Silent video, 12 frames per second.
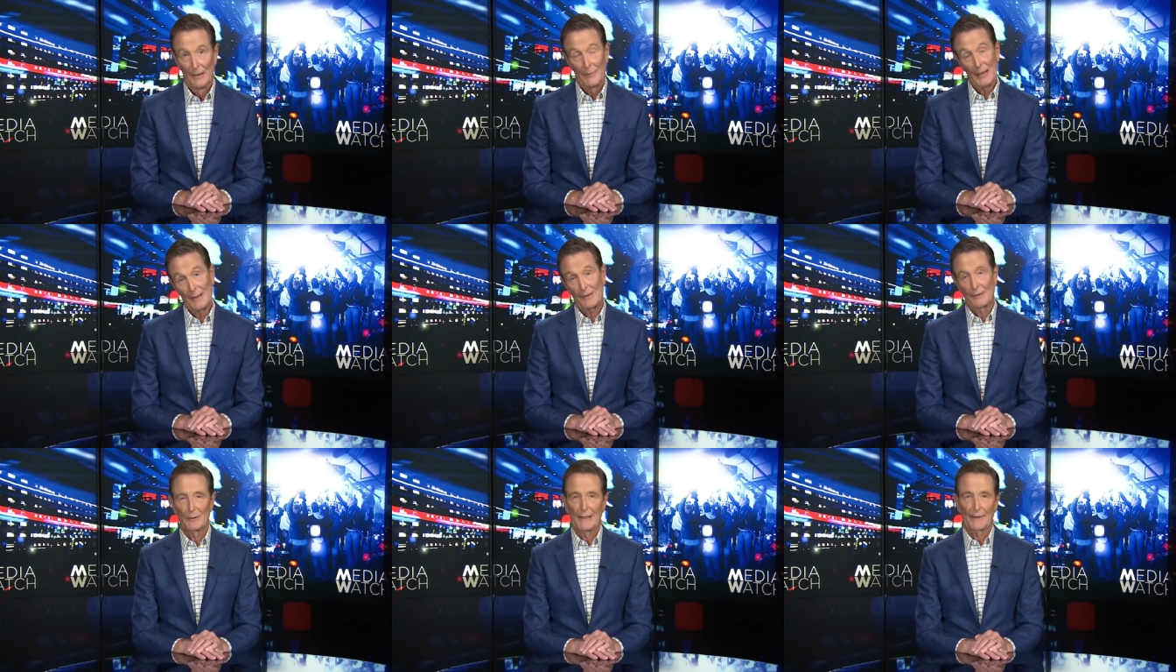
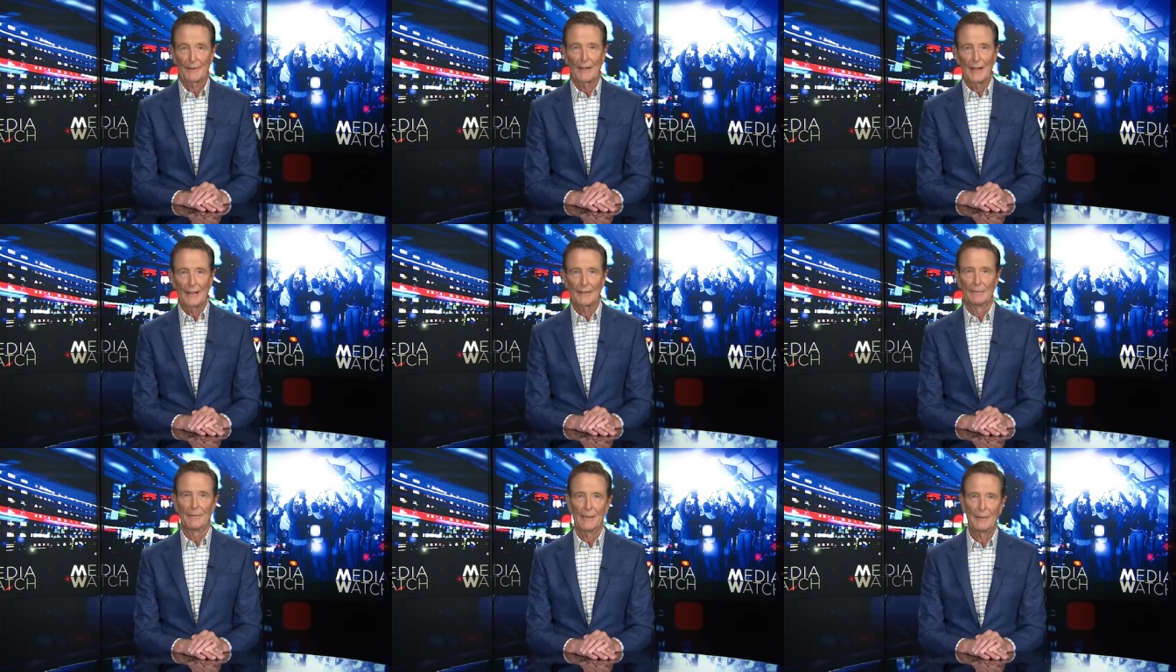But all that aside,
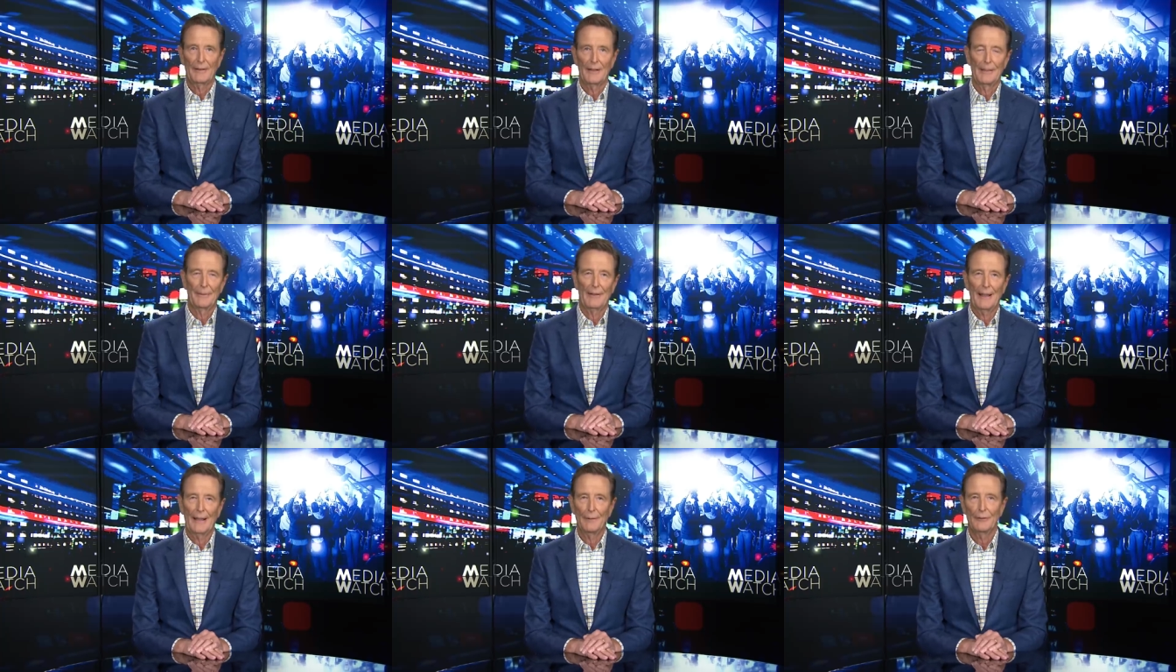maybe times
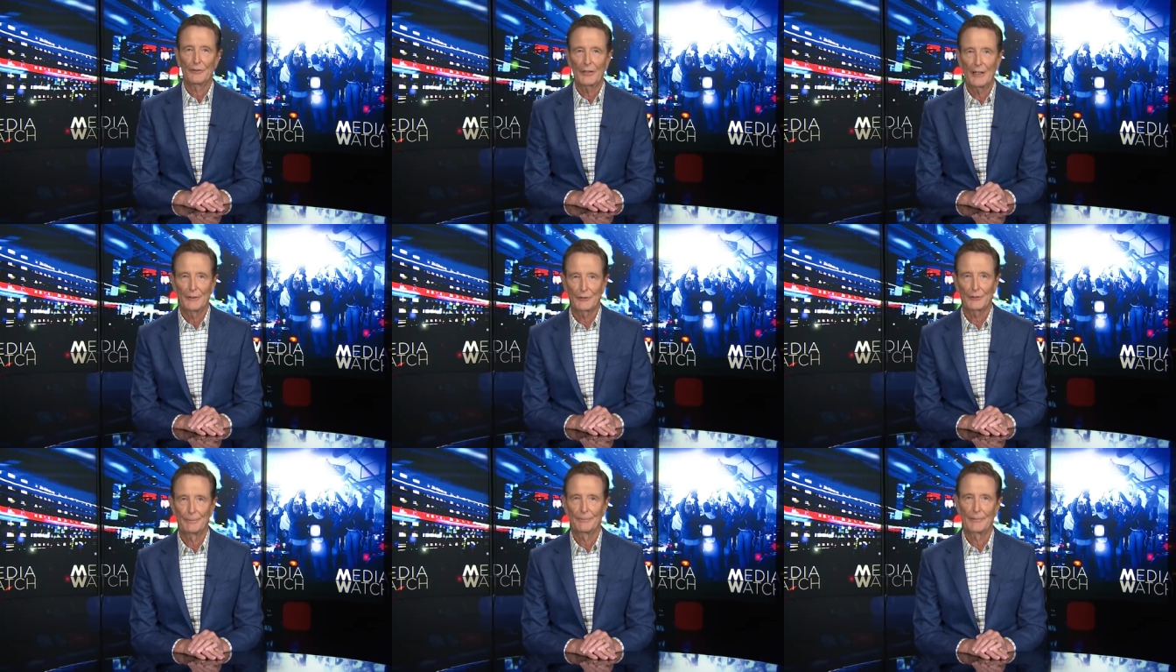have
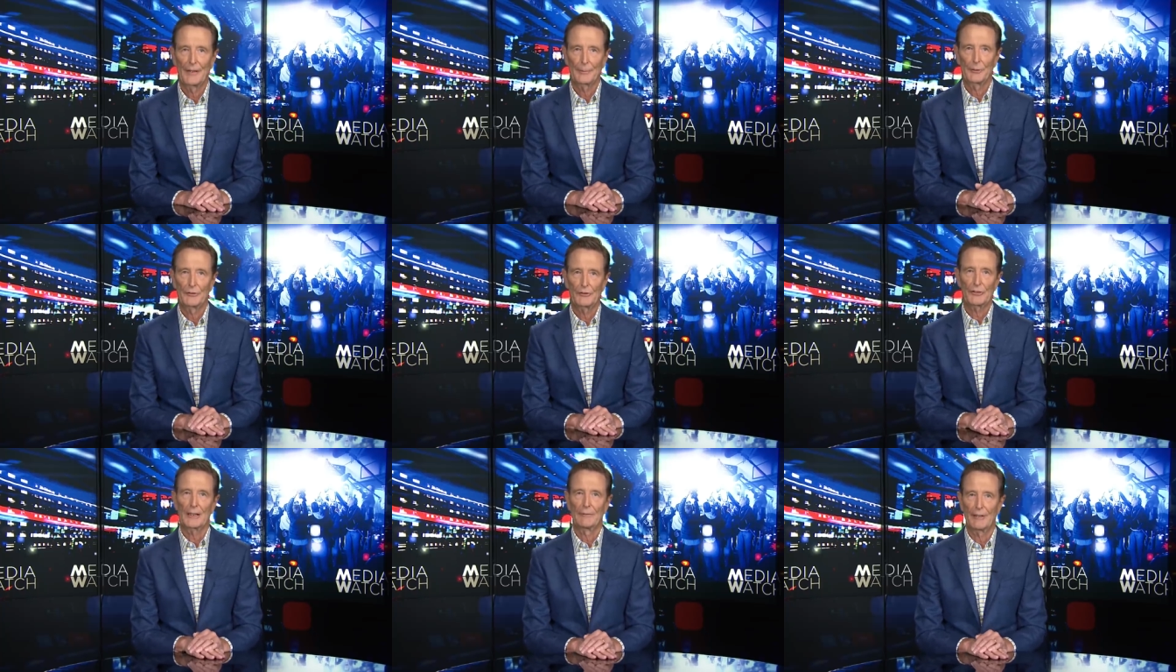changed. As
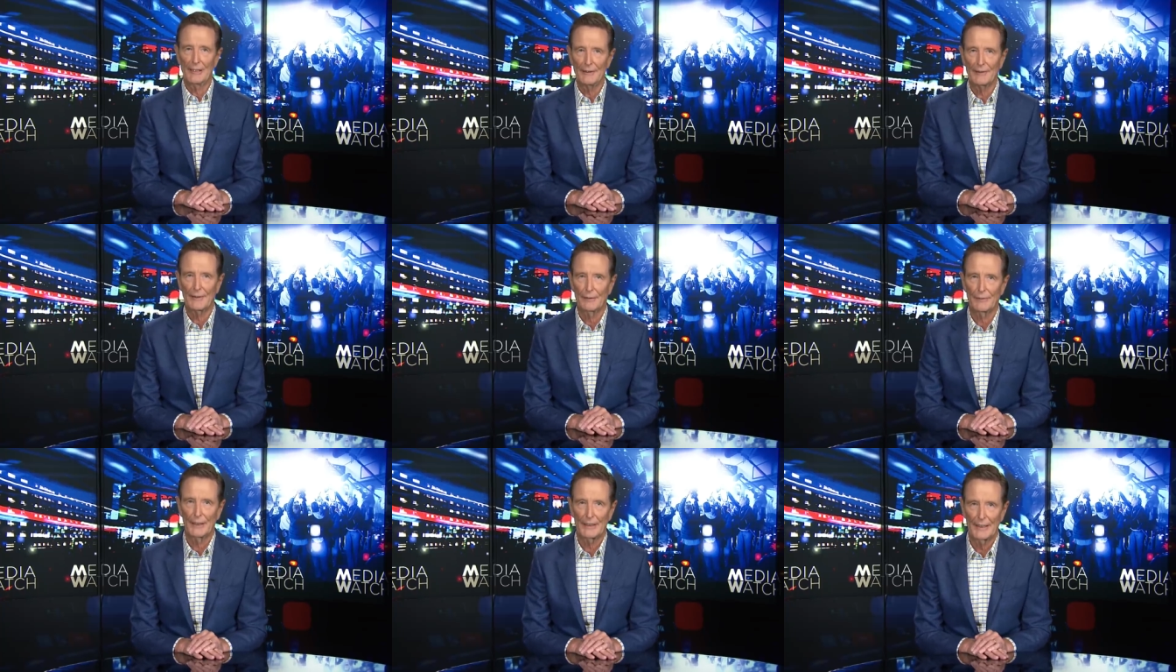Patricia Karvelas and
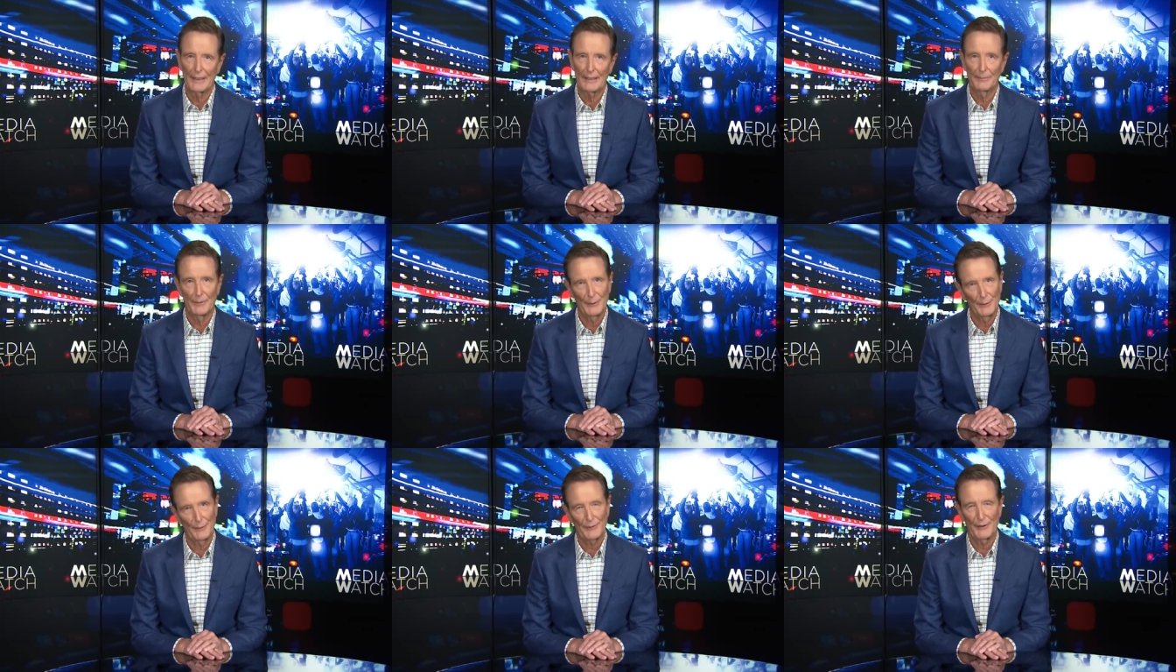Fran Kelly
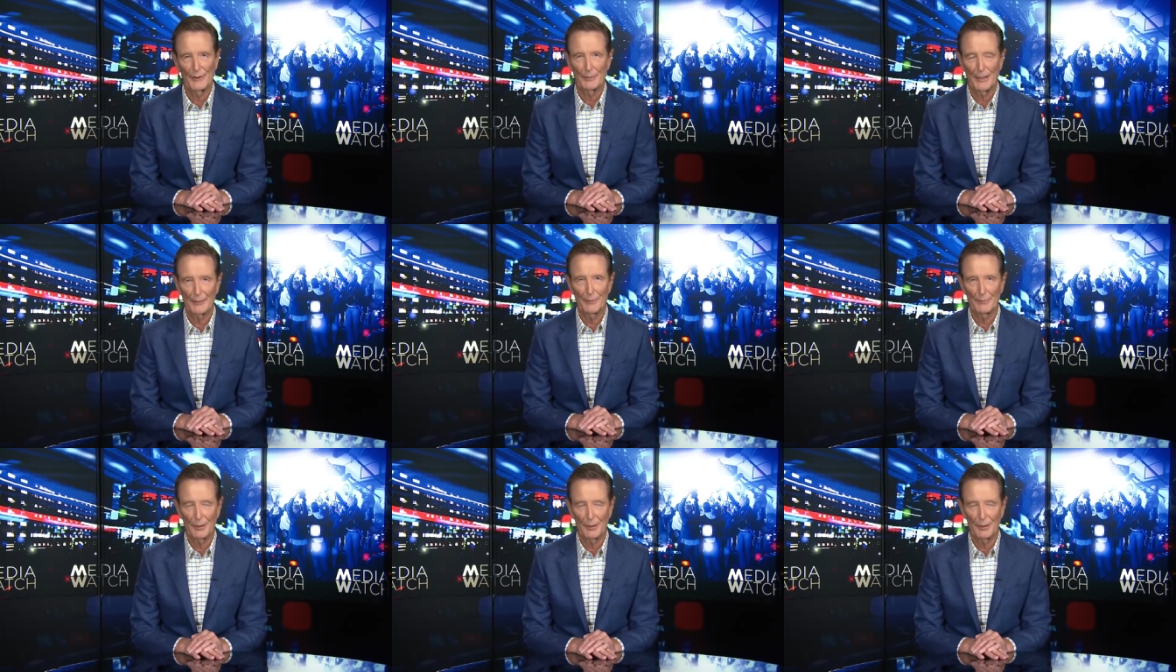mused on the Party Room